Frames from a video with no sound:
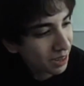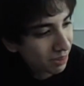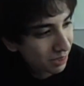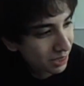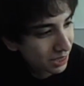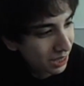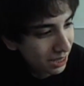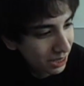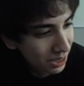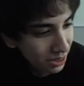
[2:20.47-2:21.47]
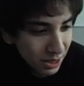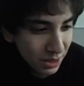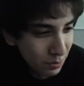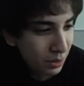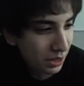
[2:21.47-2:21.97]
which I think
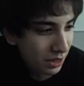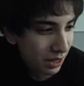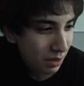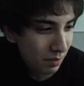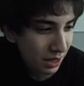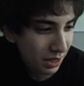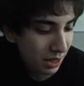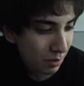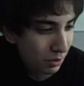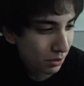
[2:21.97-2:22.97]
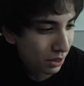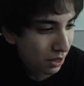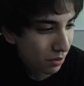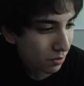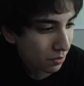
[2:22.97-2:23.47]
it's pretty good, and I might keep doing that